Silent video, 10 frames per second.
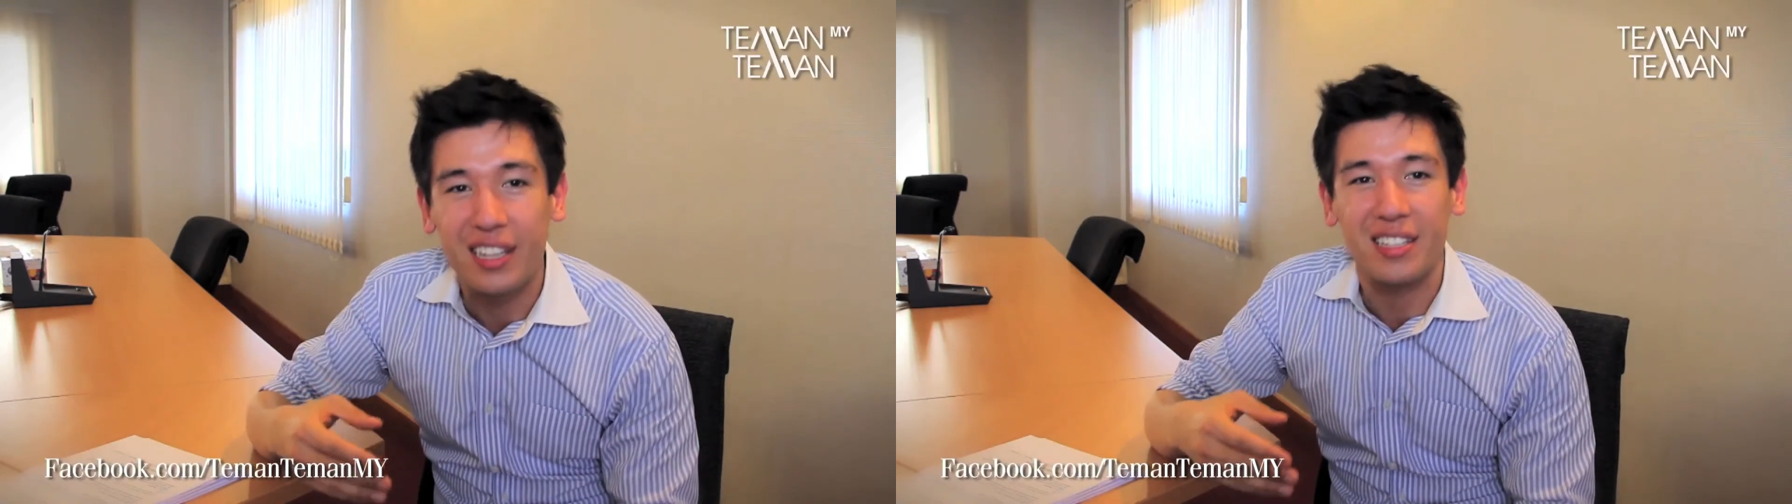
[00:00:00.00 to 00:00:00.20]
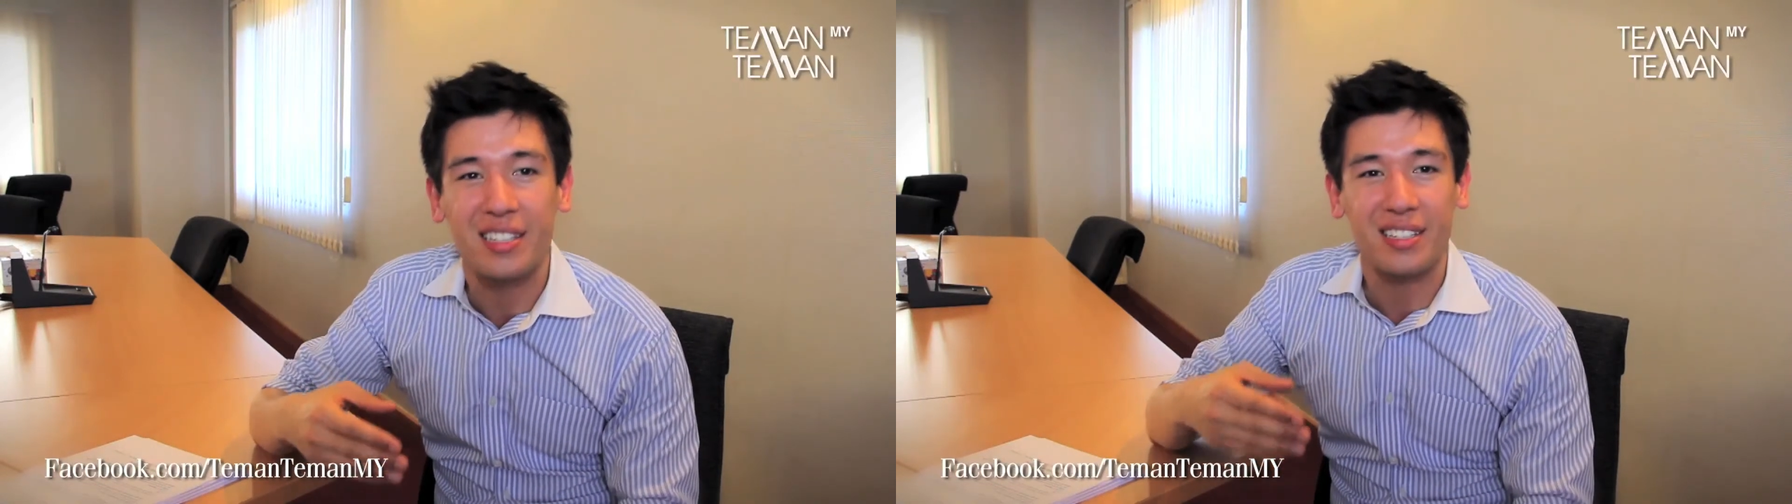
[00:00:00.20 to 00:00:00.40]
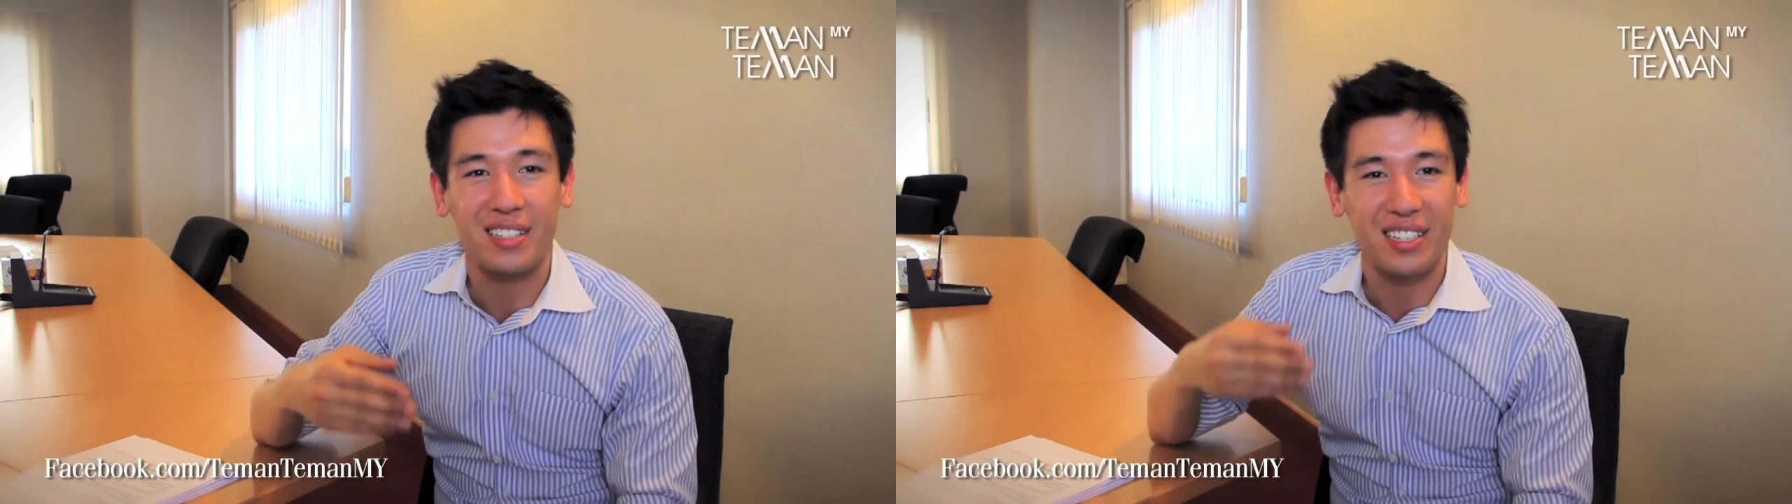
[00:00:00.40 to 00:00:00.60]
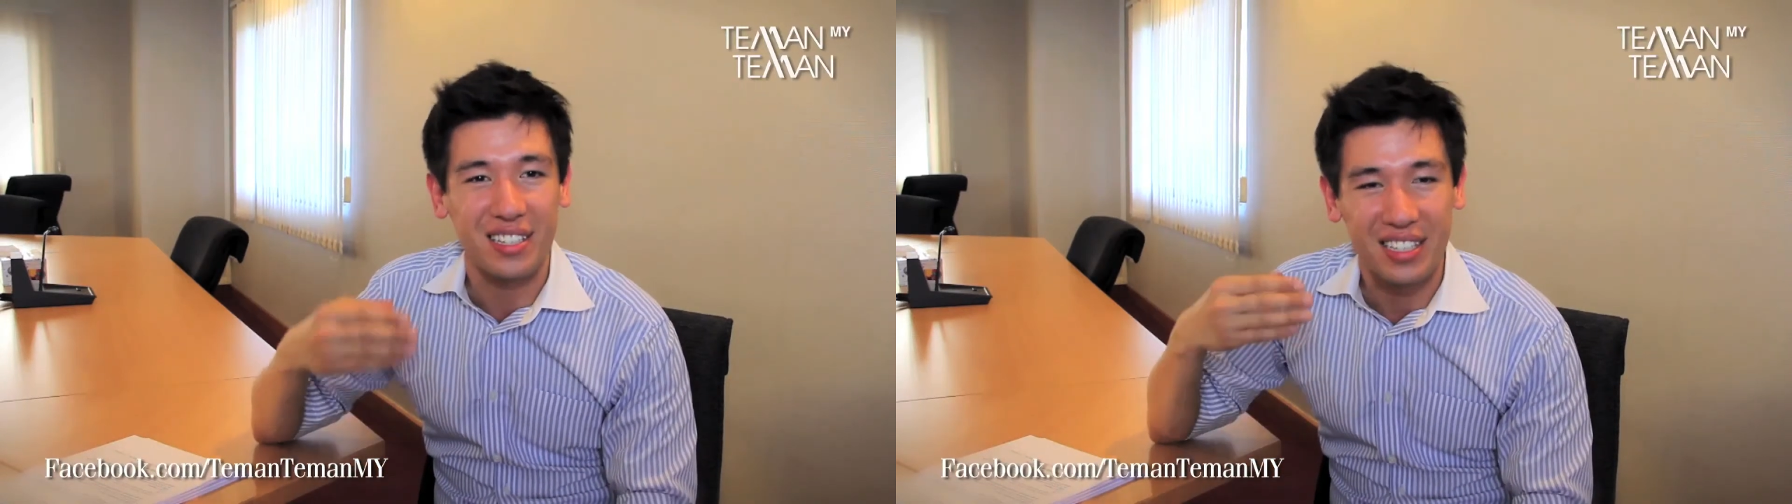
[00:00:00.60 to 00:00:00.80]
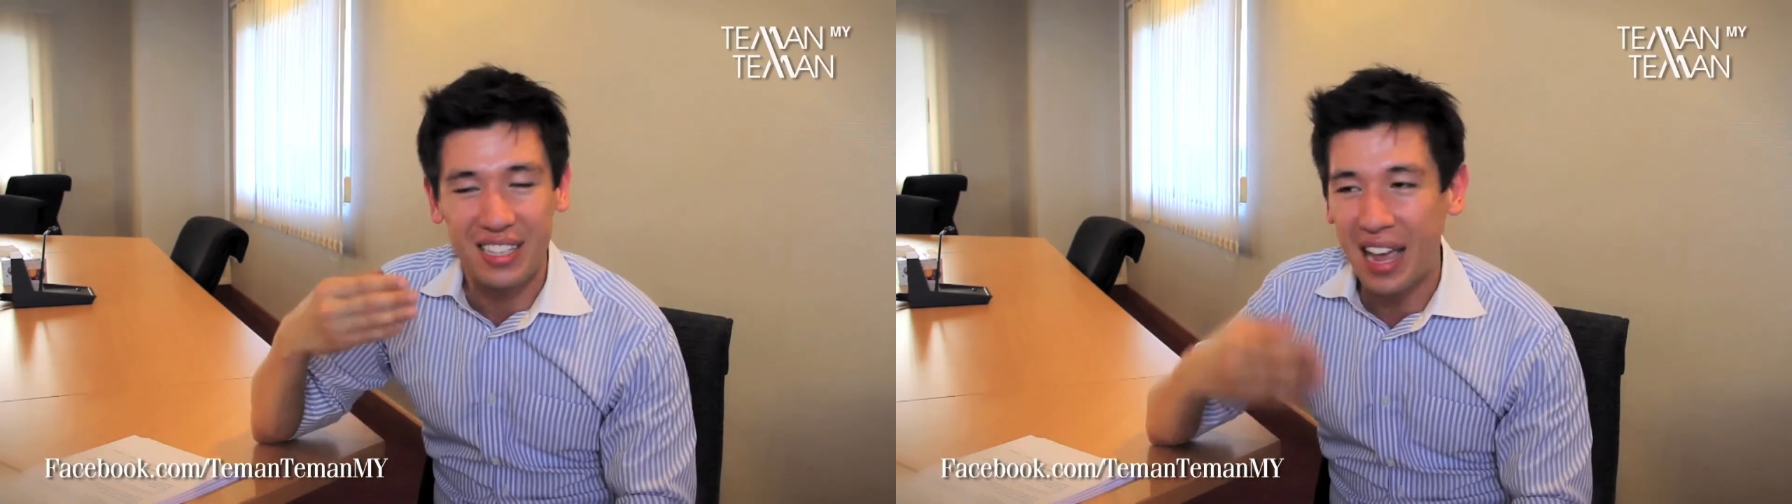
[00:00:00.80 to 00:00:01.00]
it's
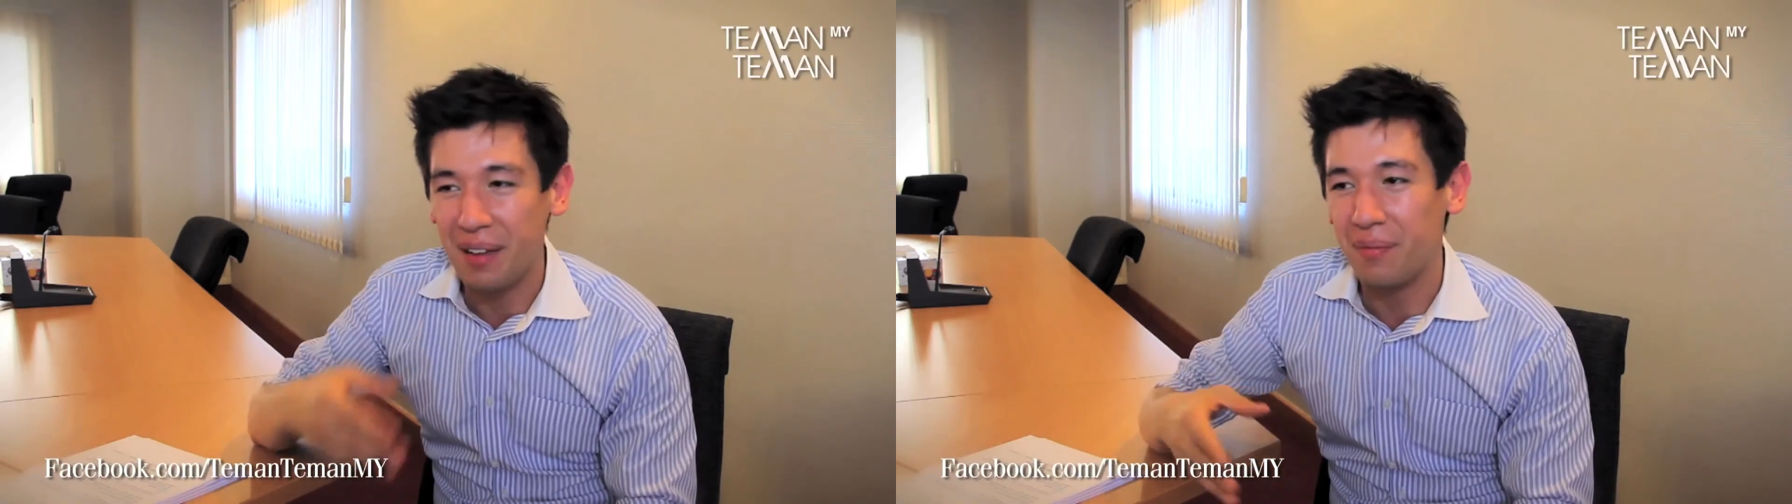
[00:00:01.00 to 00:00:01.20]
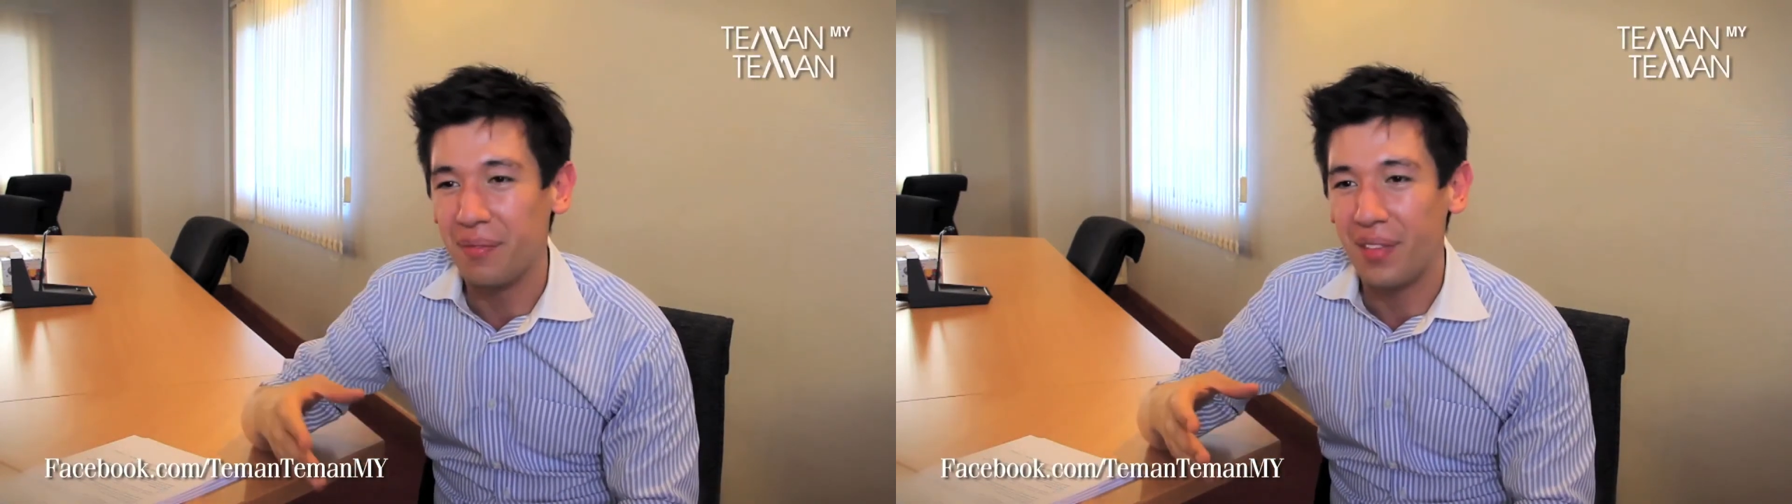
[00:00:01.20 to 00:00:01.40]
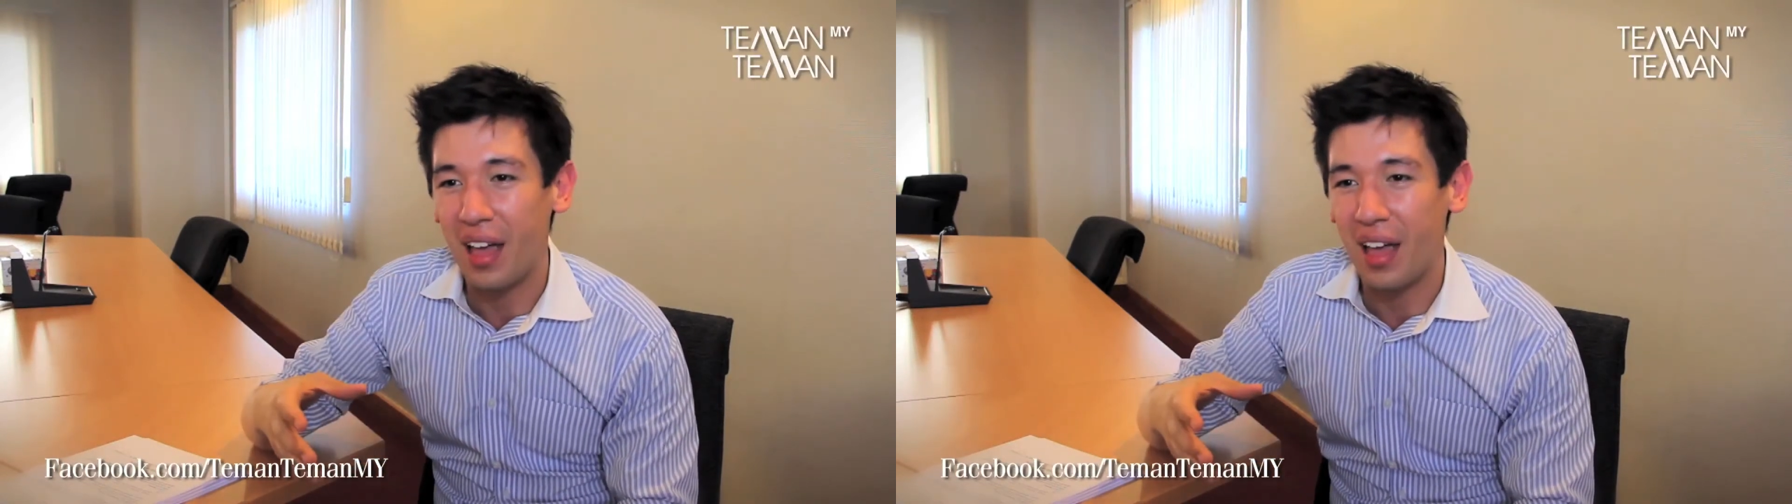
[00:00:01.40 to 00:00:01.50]
just the same